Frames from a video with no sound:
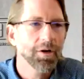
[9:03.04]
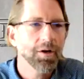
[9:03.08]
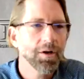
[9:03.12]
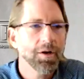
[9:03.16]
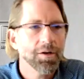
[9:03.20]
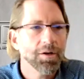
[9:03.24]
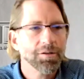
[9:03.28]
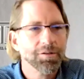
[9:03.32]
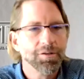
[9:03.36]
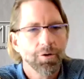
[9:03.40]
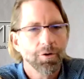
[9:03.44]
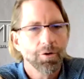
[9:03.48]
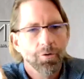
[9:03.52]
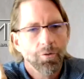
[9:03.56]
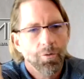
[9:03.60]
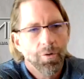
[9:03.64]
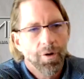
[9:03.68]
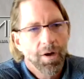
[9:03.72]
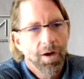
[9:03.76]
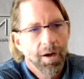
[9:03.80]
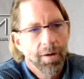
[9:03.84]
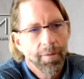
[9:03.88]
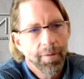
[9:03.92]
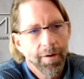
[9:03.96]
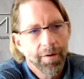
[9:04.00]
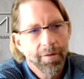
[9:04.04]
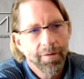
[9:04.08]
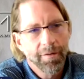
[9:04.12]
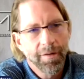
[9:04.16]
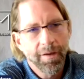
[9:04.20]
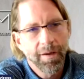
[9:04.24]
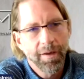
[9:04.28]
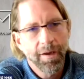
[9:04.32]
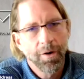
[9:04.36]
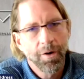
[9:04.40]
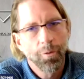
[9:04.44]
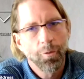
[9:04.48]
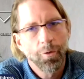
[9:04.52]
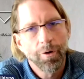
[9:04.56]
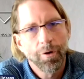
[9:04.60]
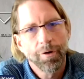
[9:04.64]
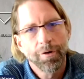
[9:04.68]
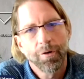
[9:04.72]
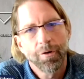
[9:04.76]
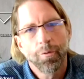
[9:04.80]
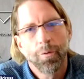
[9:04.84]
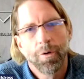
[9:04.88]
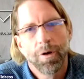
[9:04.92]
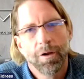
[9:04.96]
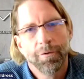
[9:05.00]
So in order
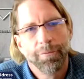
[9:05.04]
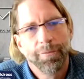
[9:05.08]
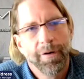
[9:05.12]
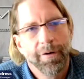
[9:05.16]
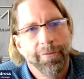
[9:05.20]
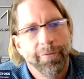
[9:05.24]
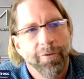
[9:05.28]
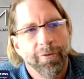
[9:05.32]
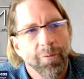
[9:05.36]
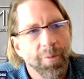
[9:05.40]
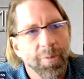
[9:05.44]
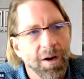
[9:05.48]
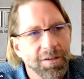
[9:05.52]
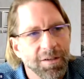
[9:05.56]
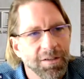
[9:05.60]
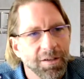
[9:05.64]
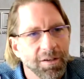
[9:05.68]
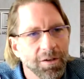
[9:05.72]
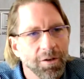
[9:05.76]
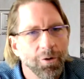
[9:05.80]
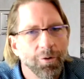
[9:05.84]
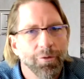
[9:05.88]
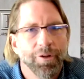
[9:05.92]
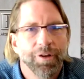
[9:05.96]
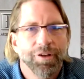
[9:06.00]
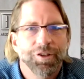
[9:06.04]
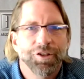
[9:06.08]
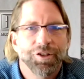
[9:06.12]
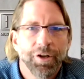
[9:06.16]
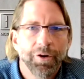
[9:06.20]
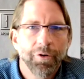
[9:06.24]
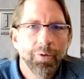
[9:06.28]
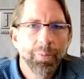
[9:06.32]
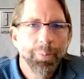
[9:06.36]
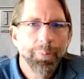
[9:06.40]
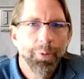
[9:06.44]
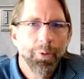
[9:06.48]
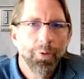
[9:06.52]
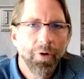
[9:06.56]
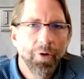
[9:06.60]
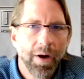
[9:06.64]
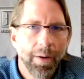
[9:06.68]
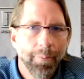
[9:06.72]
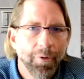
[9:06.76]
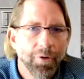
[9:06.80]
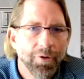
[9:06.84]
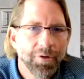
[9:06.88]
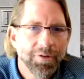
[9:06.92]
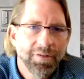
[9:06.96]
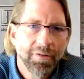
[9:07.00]
to qualify for Moxie Loan, the general
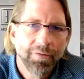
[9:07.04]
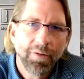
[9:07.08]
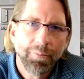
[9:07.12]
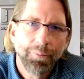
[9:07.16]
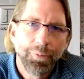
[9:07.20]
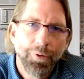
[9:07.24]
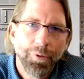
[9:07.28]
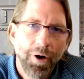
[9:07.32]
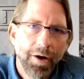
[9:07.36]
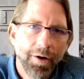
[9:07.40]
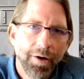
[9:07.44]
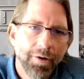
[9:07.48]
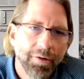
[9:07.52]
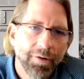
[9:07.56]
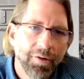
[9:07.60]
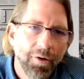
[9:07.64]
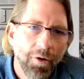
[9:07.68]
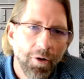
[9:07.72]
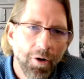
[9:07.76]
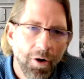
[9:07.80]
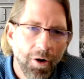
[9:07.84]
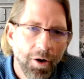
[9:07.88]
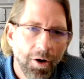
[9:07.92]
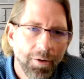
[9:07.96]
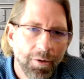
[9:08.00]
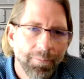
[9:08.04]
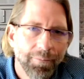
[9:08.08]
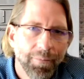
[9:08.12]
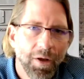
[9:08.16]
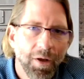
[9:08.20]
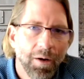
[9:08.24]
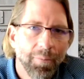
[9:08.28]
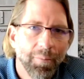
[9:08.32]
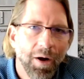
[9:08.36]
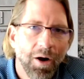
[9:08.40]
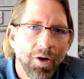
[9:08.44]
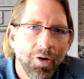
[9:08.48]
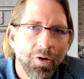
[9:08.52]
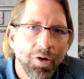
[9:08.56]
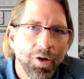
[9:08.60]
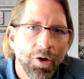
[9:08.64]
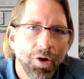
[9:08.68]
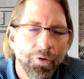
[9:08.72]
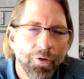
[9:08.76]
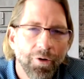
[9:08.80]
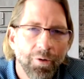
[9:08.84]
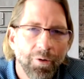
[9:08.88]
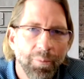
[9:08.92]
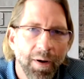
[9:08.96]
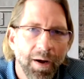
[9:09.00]
parameters of the product are our
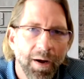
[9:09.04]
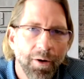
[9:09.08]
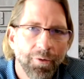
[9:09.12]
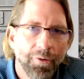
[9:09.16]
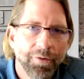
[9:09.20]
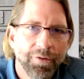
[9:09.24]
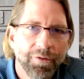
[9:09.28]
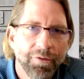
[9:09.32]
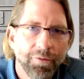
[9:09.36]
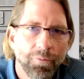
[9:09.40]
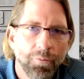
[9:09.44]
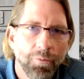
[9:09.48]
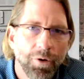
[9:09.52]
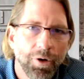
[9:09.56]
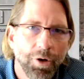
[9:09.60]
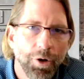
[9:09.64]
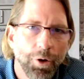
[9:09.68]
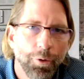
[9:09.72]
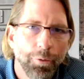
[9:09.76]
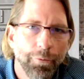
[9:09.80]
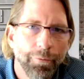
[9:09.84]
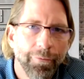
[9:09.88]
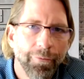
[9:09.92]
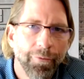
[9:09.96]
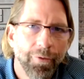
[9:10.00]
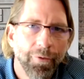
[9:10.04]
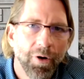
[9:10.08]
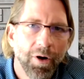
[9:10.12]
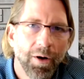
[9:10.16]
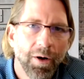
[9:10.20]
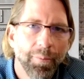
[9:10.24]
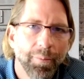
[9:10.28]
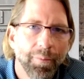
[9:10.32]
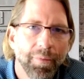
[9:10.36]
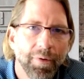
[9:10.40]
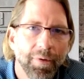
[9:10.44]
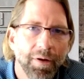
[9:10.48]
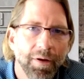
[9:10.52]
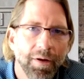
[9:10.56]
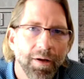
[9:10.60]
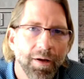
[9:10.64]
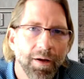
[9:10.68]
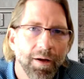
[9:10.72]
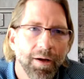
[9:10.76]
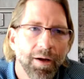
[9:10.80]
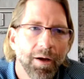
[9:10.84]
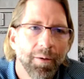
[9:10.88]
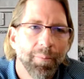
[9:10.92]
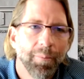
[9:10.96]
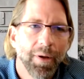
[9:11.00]
loan amounts will go from
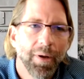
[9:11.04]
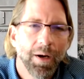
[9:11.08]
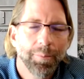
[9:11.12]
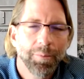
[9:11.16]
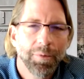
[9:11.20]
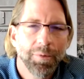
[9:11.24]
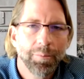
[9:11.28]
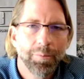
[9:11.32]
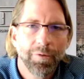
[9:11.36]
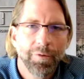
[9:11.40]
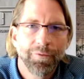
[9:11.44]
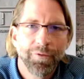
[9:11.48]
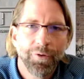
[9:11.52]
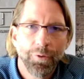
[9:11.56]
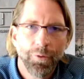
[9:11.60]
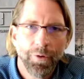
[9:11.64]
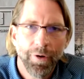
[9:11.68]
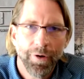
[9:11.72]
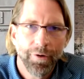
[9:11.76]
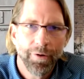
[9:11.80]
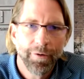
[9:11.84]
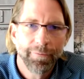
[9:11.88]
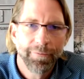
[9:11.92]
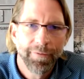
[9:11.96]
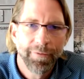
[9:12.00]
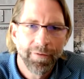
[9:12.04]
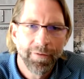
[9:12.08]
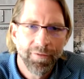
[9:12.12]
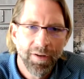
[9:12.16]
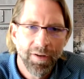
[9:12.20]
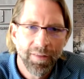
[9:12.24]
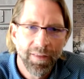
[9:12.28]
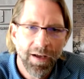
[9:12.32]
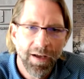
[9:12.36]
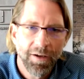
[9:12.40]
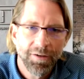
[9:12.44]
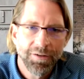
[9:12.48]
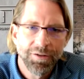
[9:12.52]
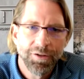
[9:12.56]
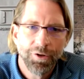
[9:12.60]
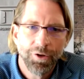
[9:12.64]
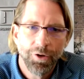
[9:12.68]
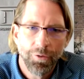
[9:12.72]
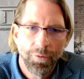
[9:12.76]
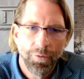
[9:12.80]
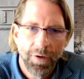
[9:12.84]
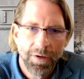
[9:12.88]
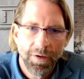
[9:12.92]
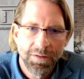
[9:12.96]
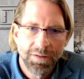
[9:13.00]
a minimum of $250,000
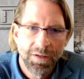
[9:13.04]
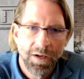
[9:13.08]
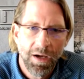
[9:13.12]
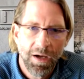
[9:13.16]
US.